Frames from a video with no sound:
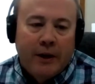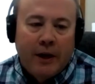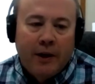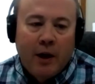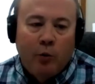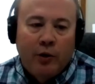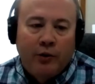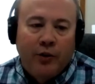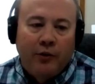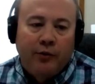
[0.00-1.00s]
that were
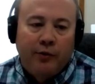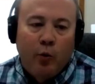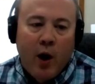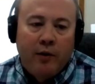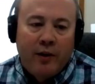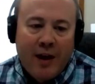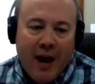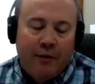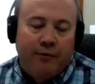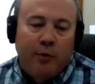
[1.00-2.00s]
excessively wet
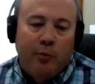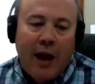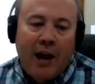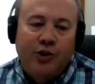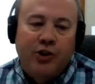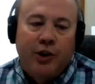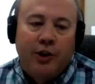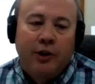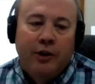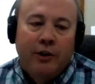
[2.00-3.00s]
yet from last
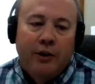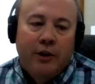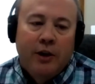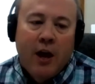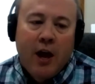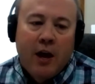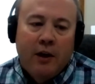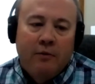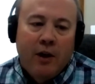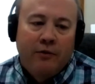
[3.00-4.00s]
year.
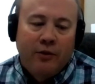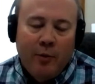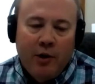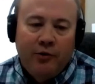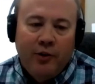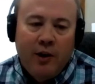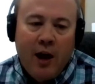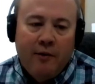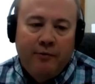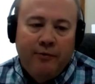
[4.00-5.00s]
And some areas did
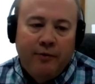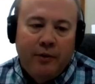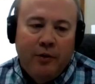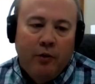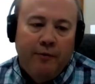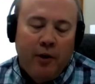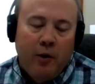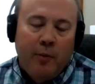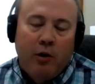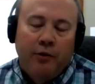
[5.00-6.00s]
have, a fair
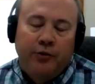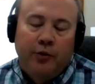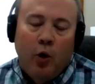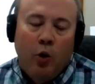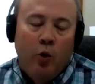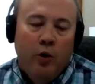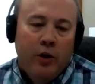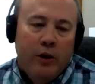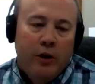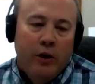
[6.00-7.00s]
amount of snow,
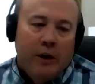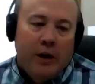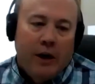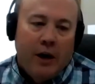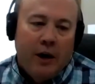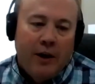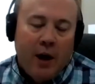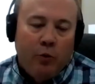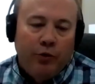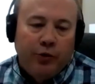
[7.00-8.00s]
and
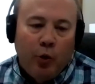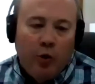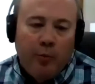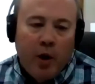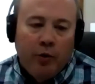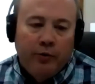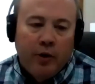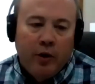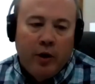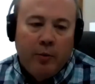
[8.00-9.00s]
that was slow to melt
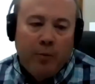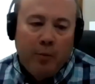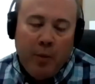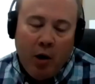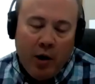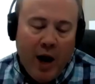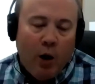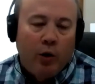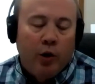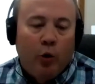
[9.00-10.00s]
about an
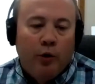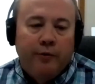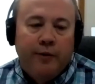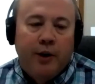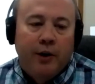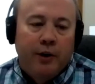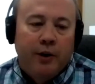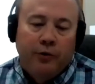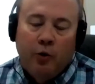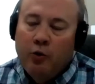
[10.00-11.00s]
hour north of here.
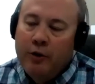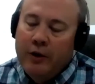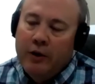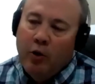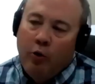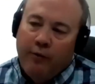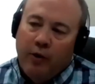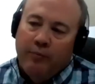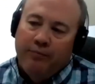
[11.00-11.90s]
So overall,